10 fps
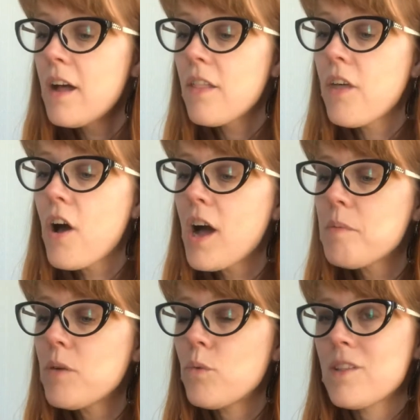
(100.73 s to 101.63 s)
The
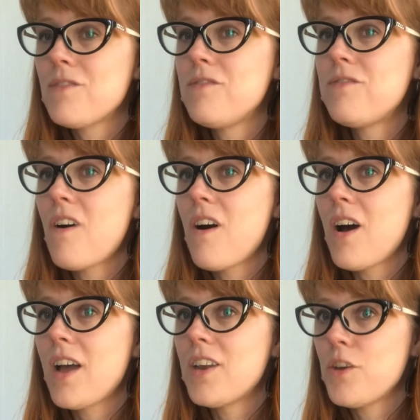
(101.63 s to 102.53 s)
hobbit was
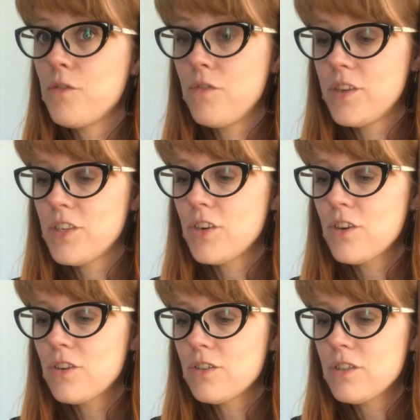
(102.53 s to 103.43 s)
fond of
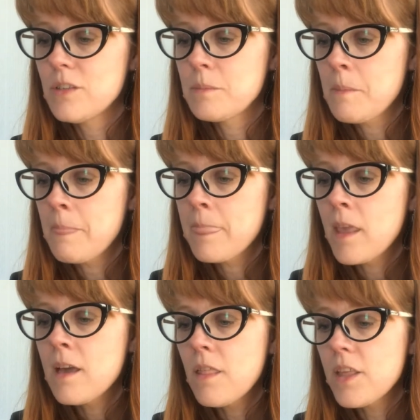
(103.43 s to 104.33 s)
visitors.
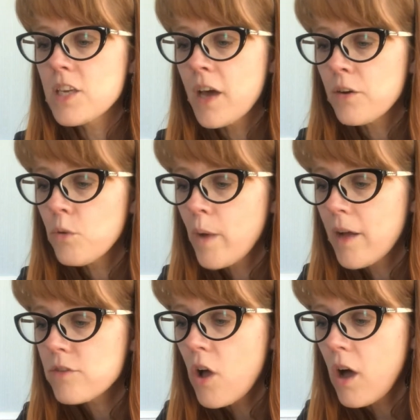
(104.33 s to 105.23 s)
The tunnel
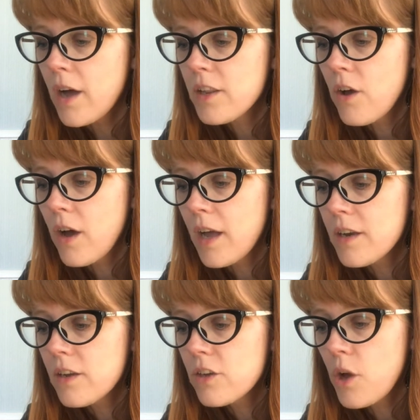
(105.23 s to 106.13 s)
wound on and
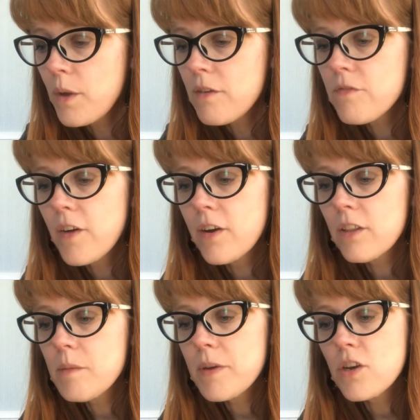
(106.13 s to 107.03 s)
on, going
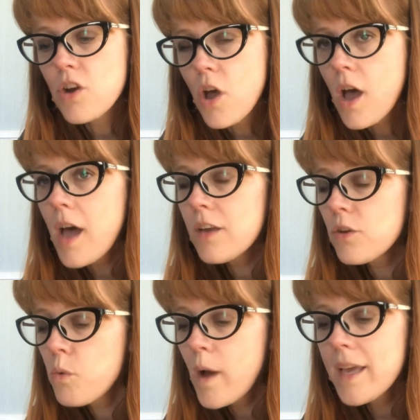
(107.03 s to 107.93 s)
fairly but not
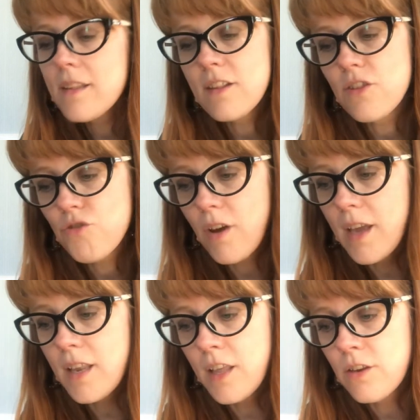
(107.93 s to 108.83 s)
quite
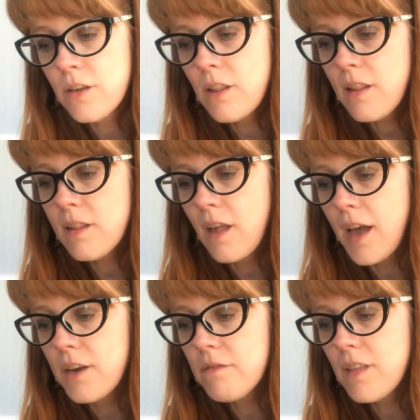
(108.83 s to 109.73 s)
straight into the
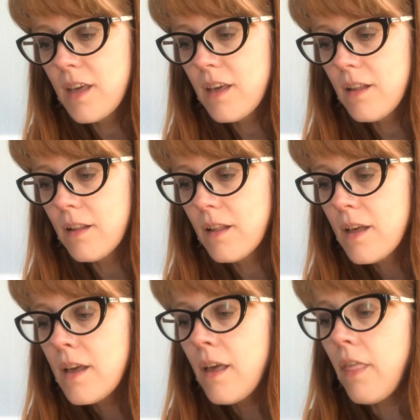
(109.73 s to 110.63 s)
side of the hill.
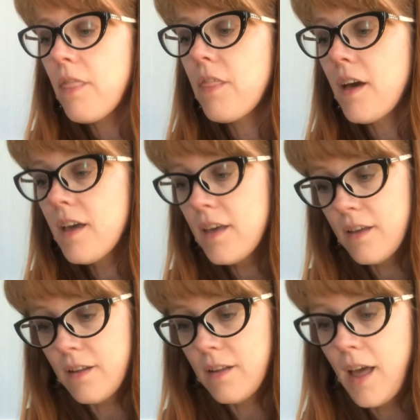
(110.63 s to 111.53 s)
The
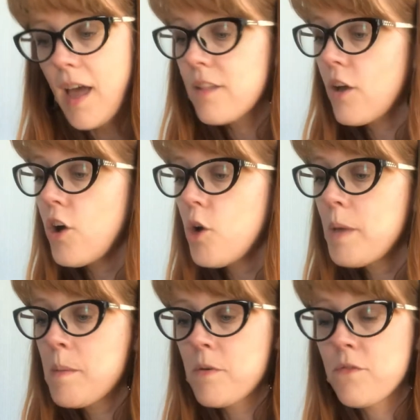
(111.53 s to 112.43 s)
hill, as all
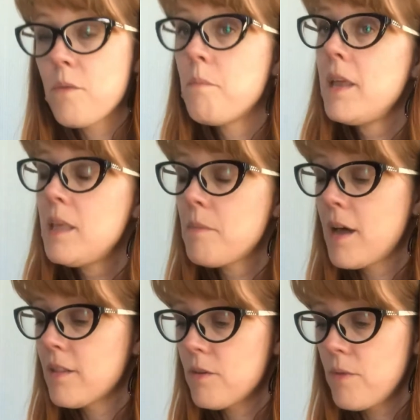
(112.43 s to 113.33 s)
people for many
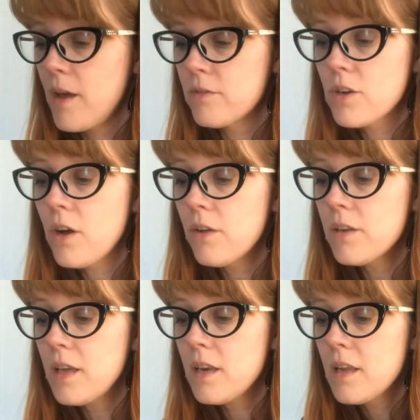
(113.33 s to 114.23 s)
miles around called it,